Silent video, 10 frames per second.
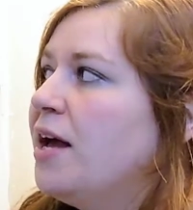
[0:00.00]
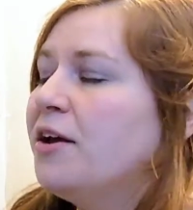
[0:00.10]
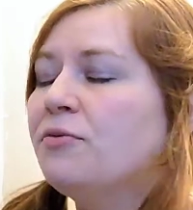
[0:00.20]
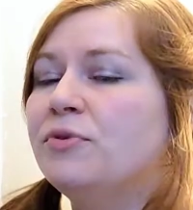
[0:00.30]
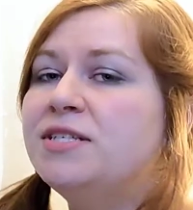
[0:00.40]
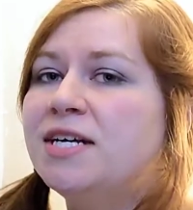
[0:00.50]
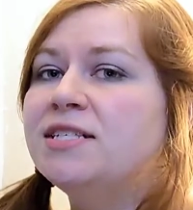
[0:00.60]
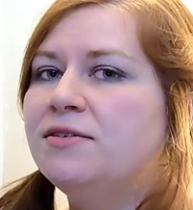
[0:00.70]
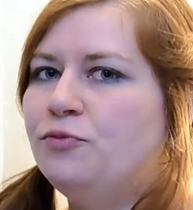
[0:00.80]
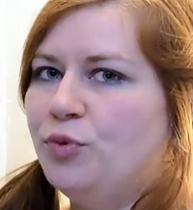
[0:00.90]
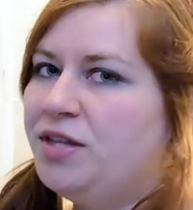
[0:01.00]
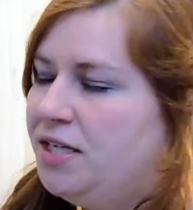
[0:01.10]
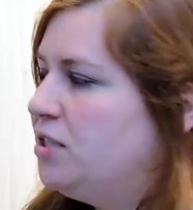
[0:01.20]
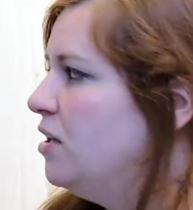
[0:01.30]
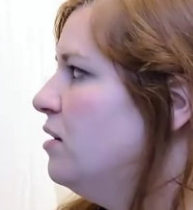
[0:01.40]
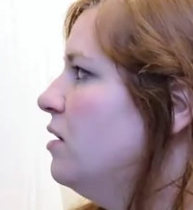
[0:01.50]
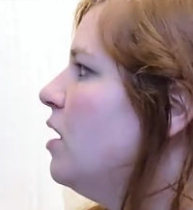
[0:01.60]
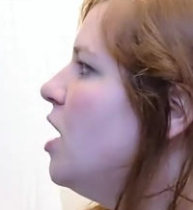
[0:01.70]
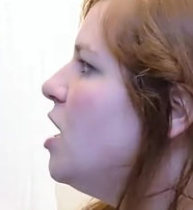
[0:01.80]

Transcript: like recessive with each other